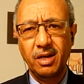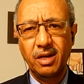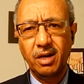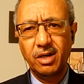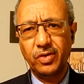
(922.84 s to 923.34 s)

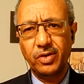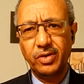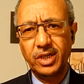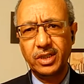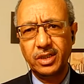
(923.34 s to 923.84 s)
large
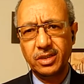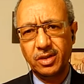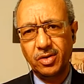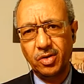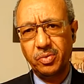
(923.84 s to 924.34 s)
foundations and
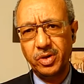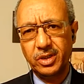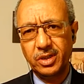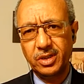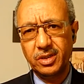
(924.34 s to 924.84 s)

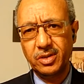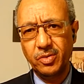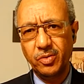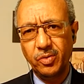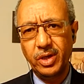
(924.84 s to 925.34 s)
corporations.
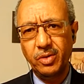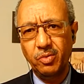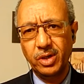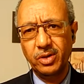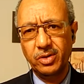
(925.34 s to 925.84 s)
We
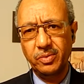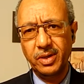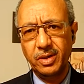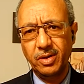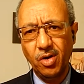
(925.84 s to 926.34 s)
want to
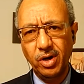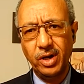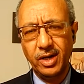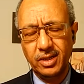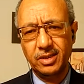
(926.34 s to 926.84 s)
be
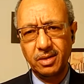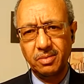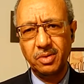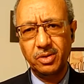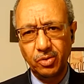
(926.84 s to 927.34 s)
only
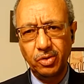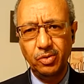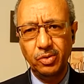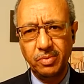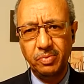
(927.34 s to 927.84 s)
answerable to
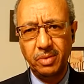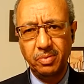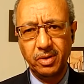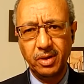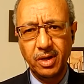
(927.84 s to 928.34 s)
you, the people.